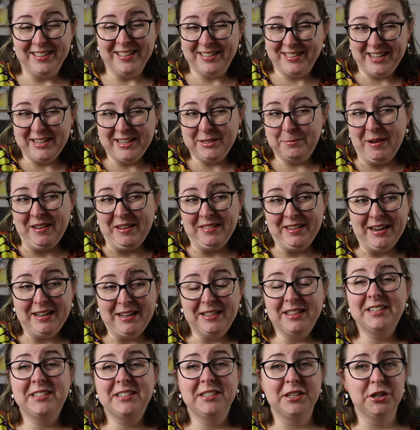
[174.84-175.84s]
there's been like
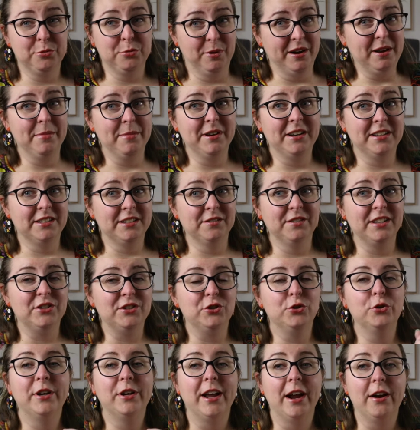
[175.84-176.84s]
less than 20 minutes of these
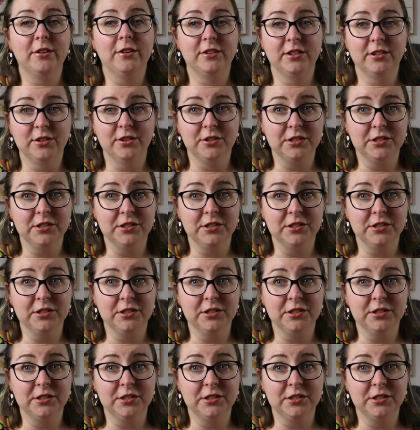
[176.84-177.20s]
two characters